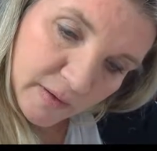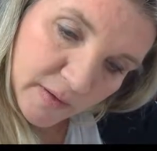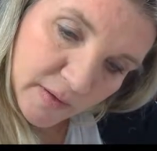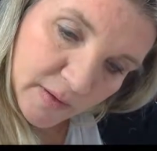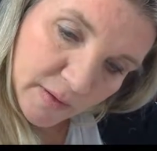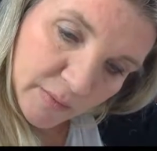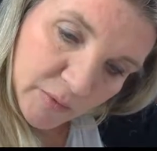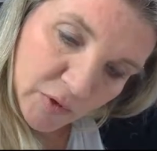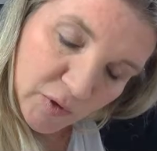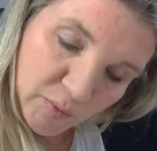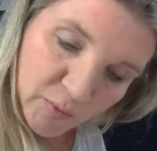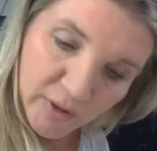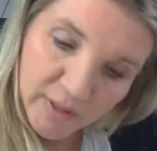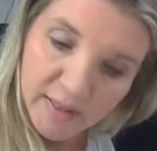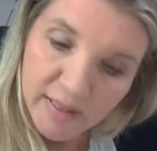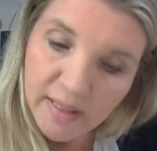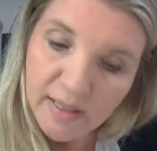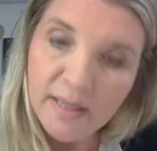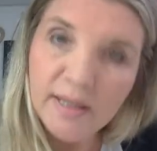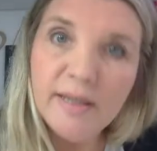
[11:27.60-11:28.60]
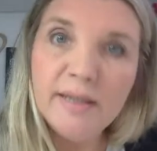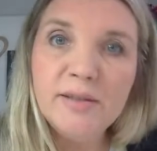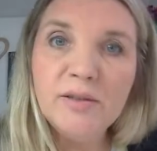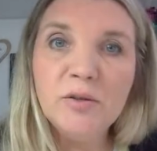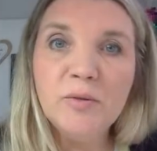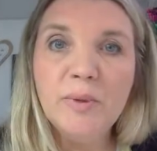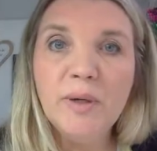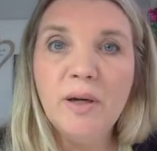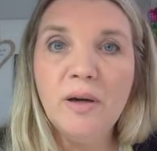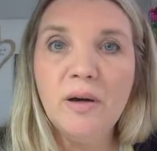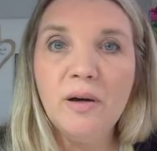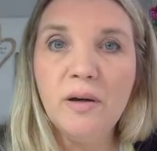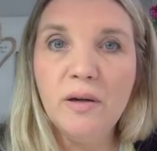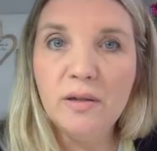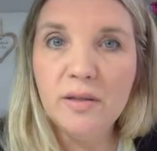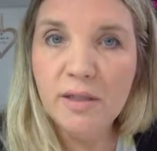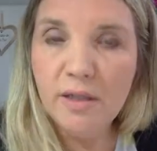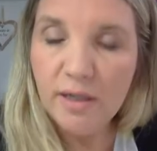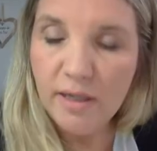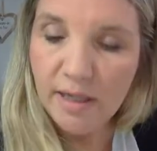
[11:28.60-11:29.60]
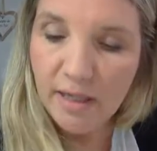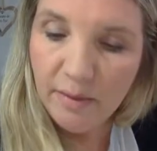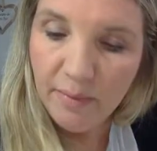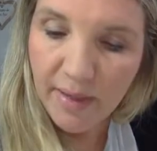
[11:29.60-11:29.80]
I'm just pressing a little bit harder and it